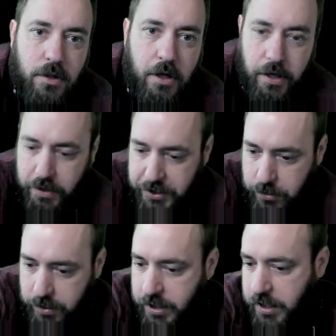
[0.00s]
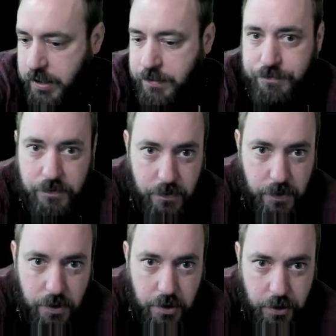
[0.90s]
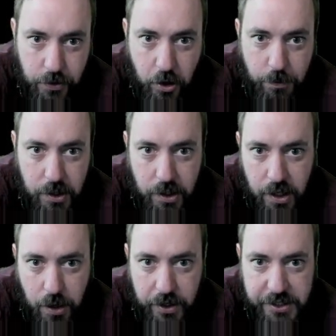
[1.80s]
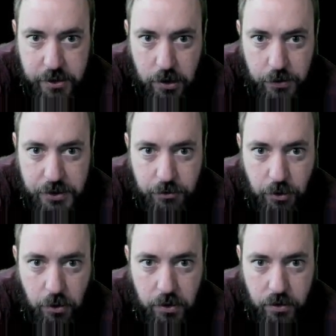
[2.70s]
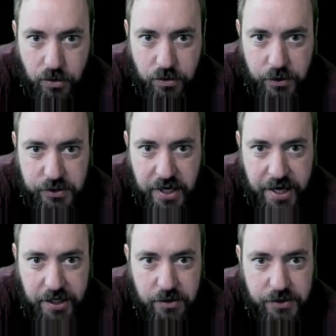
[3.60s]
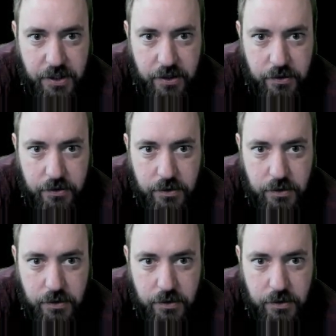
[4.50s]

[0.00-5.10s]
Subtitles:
All right, let's tune it in. You know me. I want a slow scroll. Ooh, those diagonals, though.